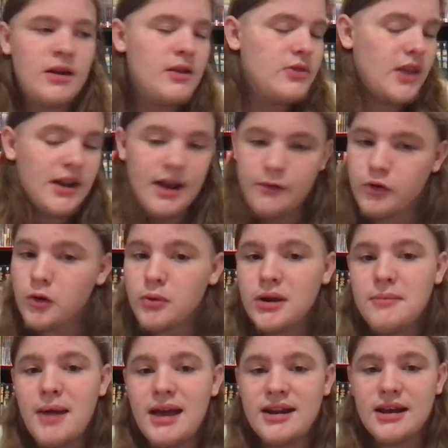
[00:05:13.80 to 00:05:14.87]
They never
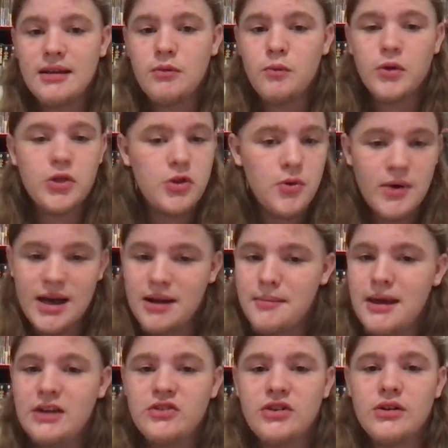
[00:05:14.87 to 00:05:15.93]
remade it with new
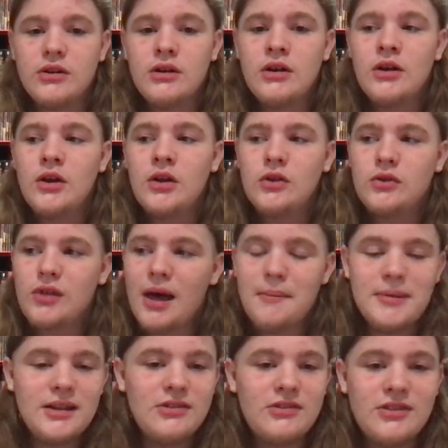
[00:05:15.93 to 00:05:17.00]
animation. So that
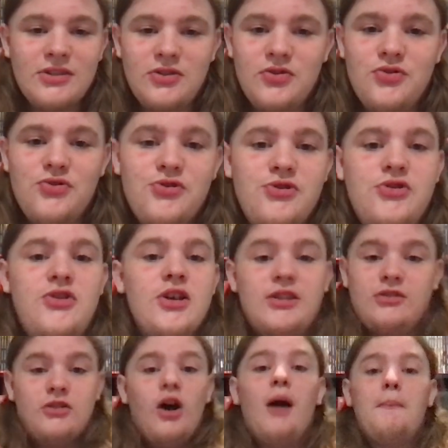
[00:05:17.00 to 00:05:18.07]
means
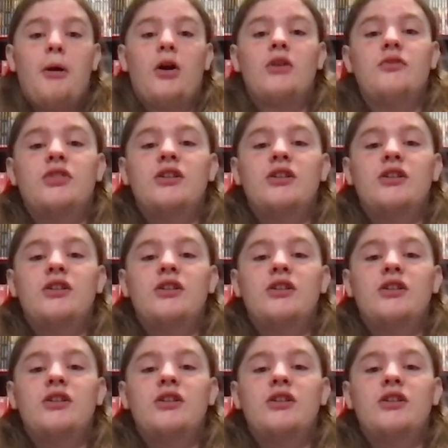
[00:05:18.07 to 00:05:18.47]
it's not part of